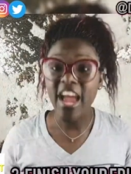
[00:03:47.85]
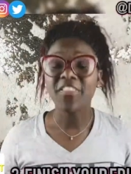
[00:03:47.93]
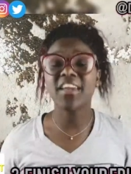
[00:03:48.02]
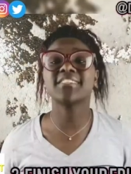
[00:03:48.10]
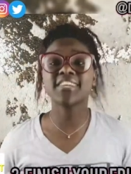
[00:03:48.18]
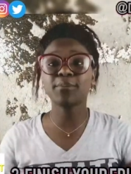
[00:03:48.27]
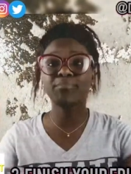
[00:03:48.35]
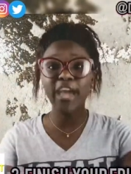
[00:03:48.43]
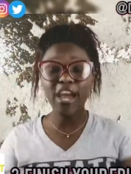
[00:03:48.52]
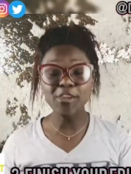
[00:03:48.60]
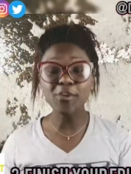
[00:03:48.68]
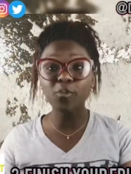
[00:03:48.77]
that is gonna
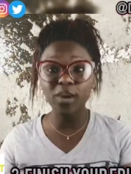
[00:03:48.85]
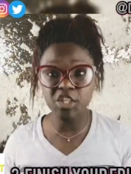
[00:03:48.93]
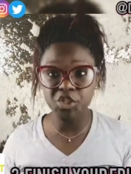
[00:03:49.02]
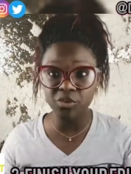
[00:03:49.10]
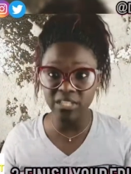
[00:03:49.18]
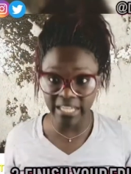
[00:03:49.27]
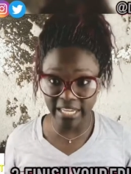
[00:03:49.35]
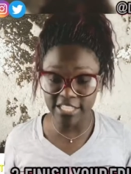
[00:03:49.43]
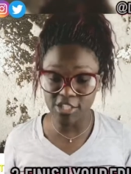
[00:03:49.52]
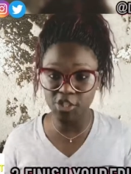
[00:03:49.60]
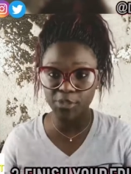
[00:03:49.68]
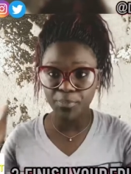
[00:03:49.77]
pay you what you need
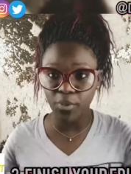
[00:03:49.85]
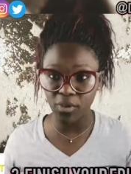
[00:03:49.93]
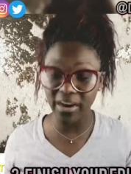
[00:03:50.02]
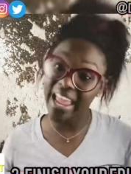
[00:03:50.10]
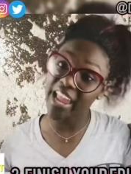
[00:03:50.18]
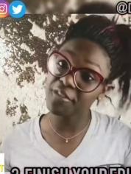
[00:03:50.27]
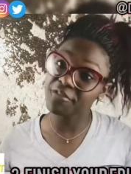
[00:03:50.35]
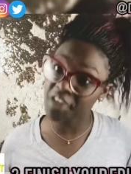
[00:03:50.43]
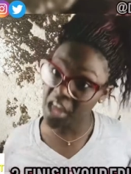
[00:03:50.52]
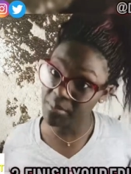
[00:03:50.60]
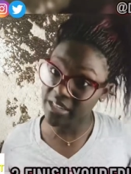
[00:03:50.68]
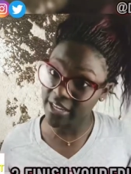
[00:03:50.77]
to support a
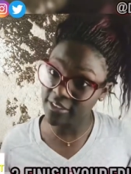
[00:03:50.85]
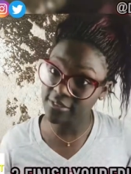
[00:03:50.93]
family.